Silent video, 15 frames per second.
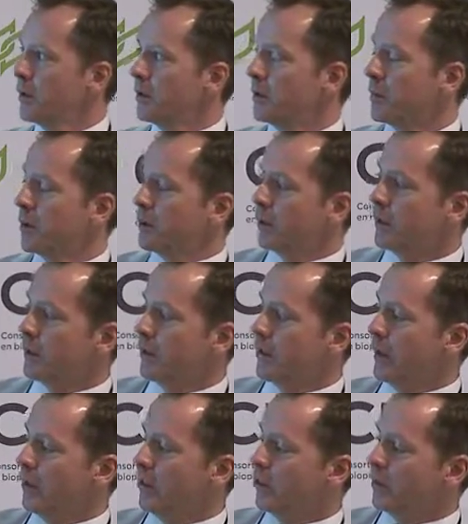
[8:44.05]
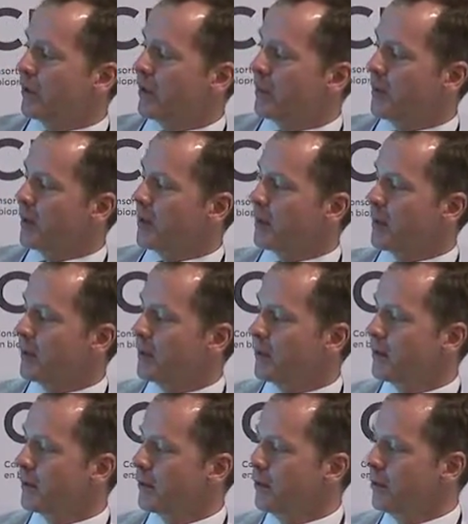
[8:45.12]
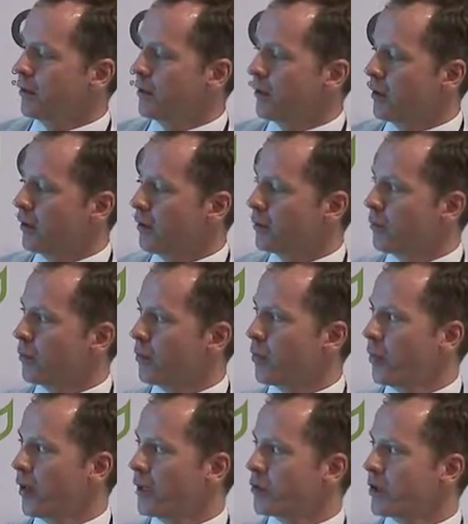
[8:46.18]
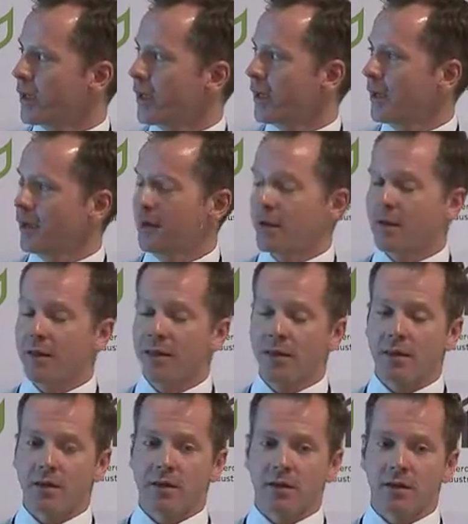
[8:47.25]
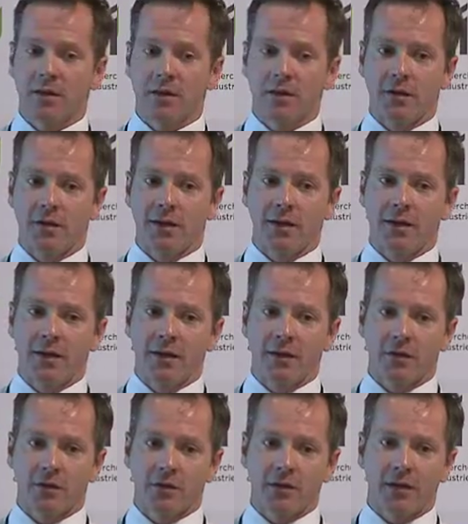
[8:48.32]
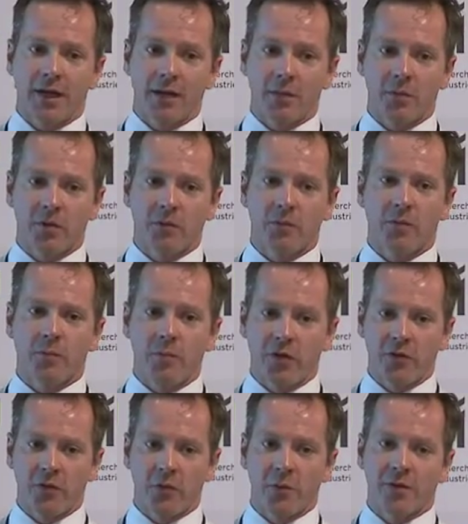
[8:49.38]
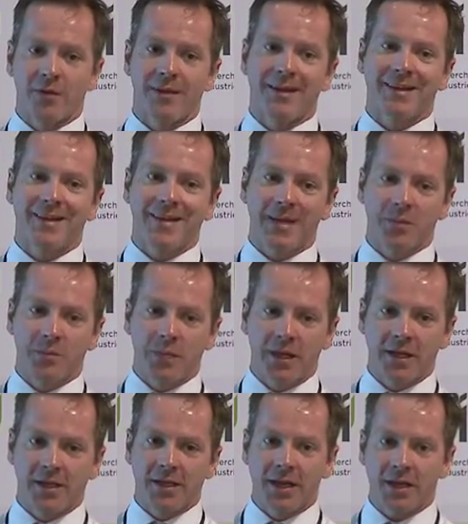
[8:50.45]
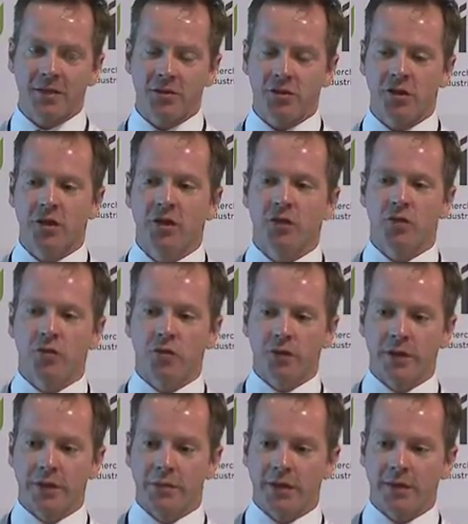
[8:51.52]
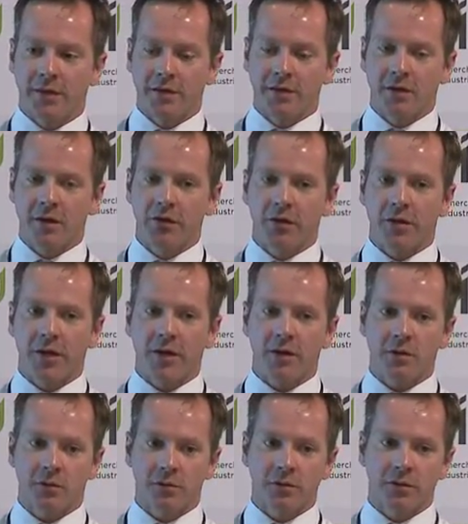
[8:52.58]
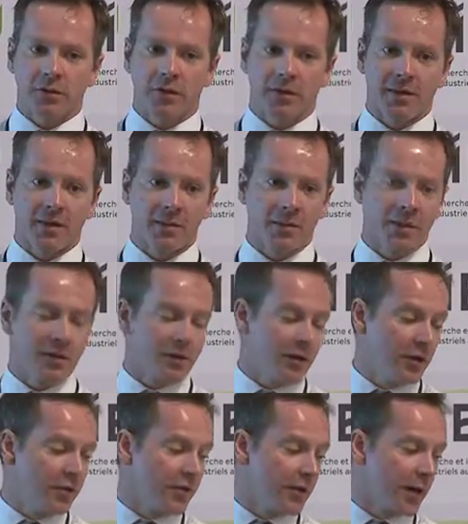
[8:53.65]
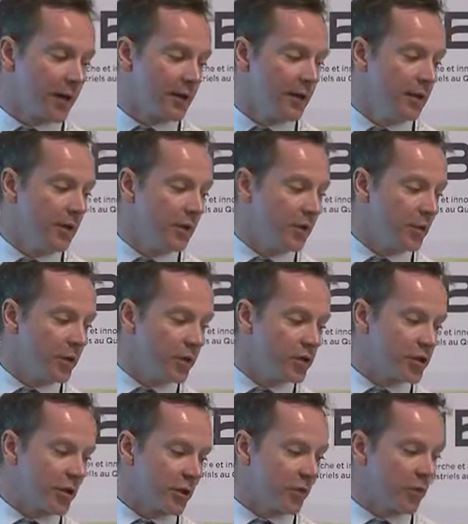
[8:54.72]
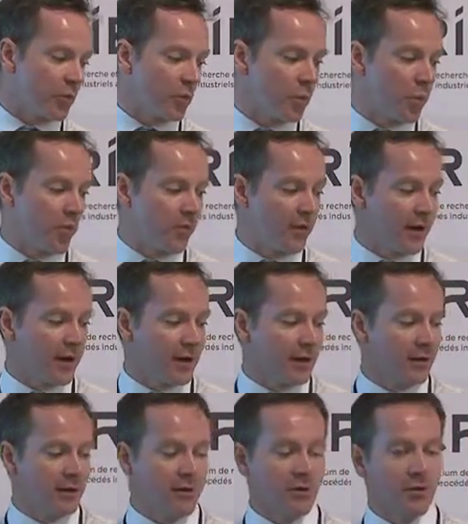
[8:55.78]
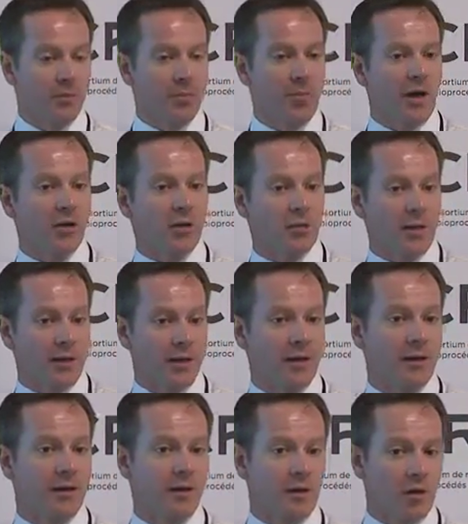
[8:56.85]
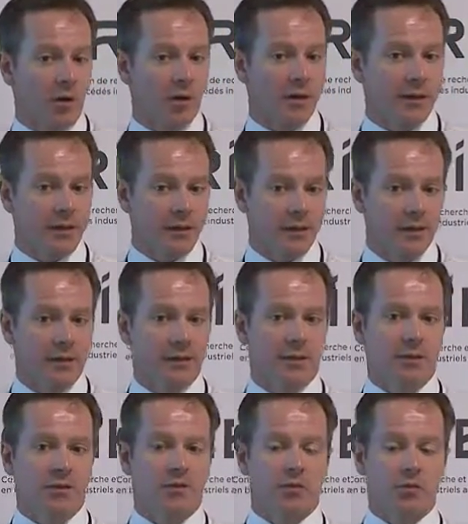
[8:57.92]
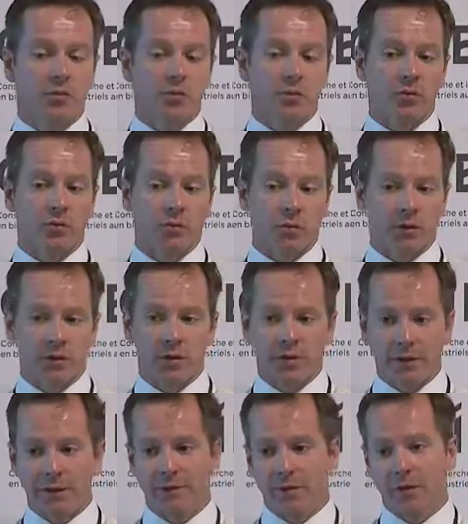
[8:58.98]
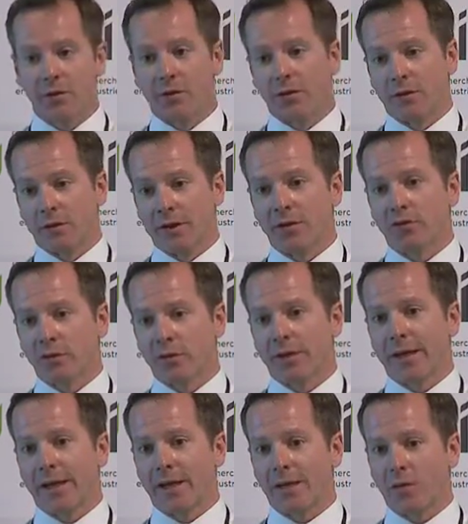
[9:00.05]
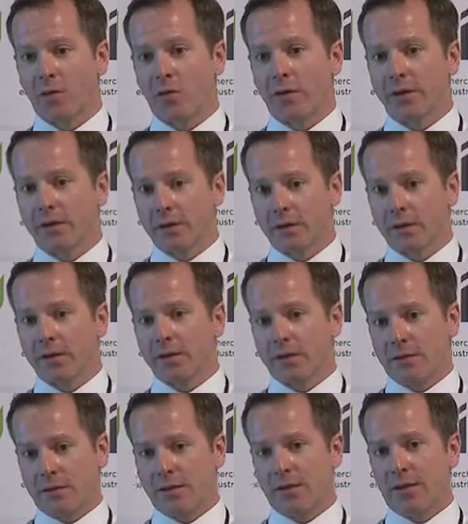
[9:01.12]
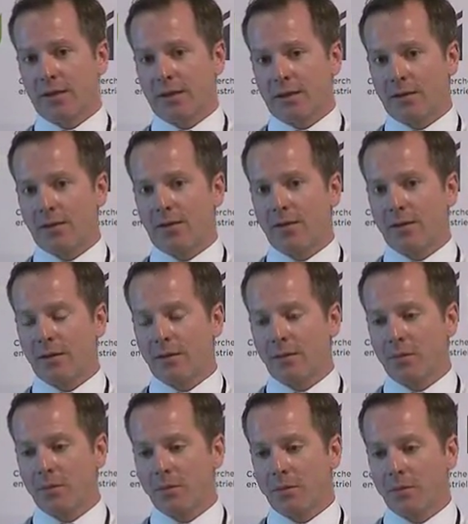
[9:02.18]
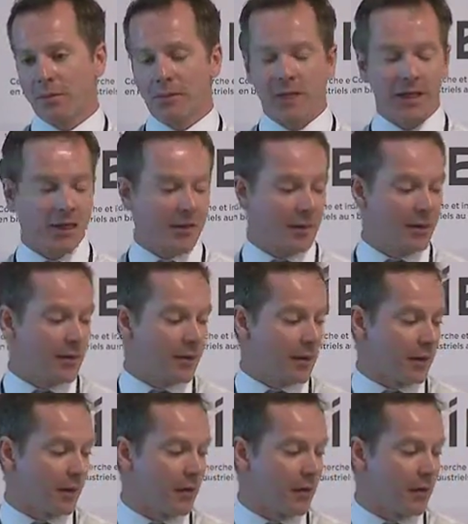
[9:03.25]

But ultimately, on a long-term project like this, these are types of performance that can be attached to an EPC contract or to a design-build contract, which is to provide biomethane quality to even a natural gas quality that meets